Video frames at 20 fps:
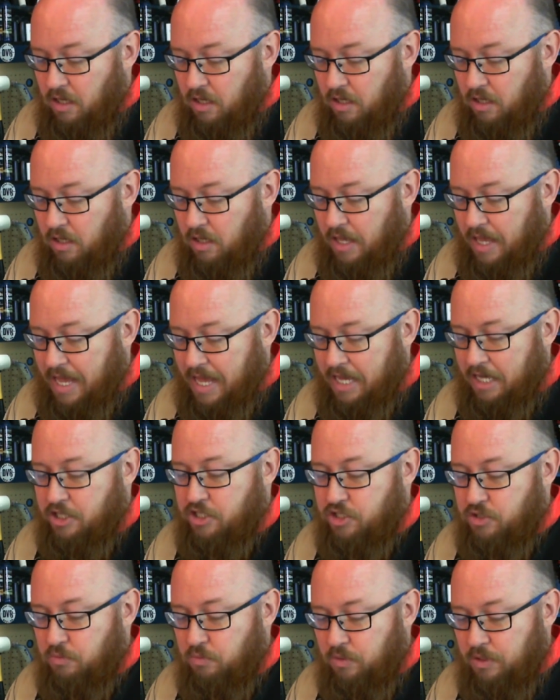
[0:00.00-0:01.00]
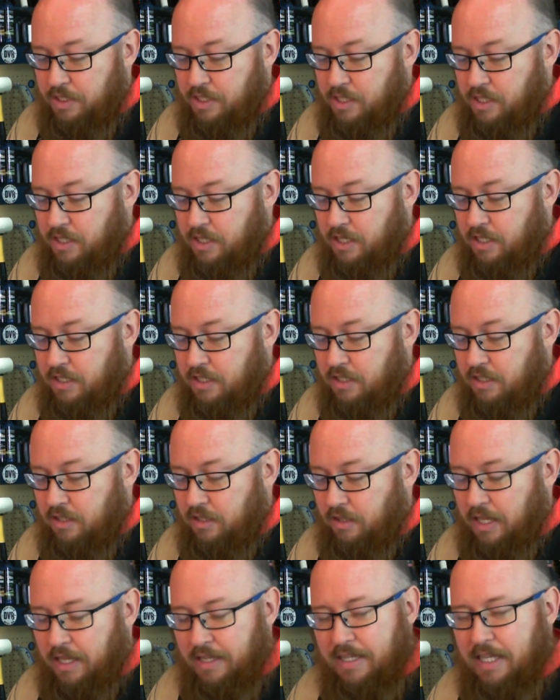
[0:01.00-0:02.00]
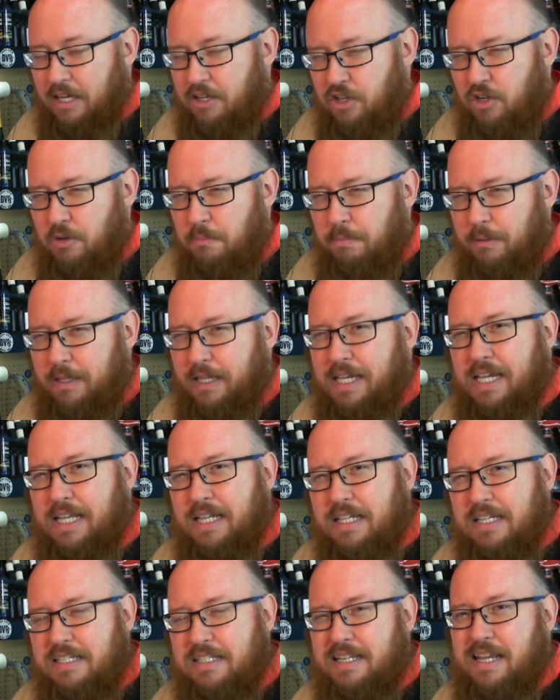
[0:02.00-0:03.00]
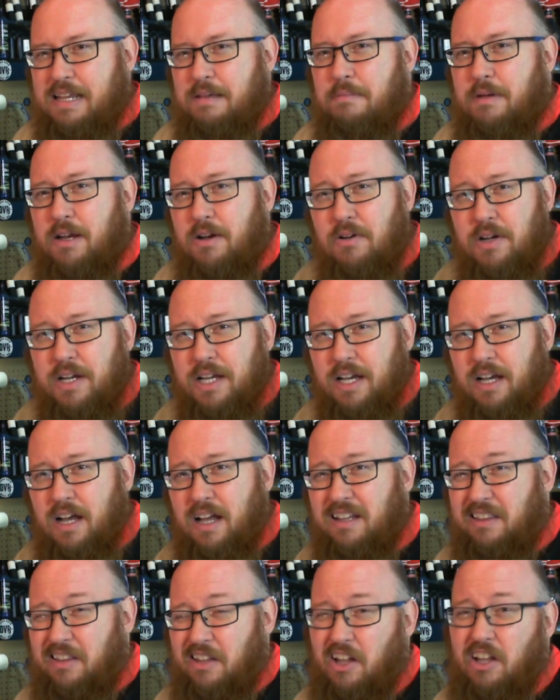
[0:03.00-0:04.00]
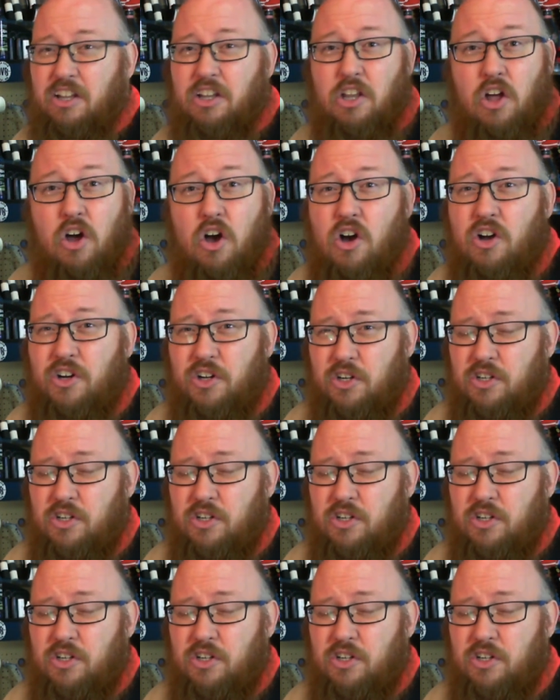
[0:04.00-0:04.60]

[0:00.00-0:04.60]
actually can allow you to play in the same area a lot longer.